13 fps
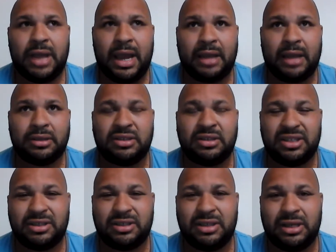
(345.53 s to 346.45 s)
and
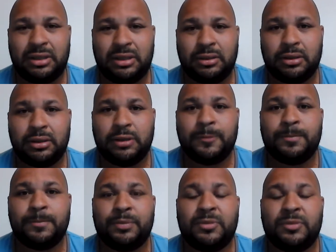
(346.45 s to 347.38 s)
16th
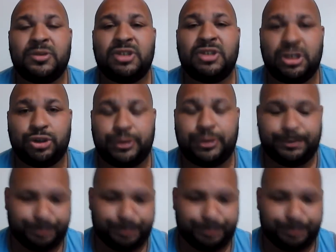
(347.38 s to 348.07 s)
century.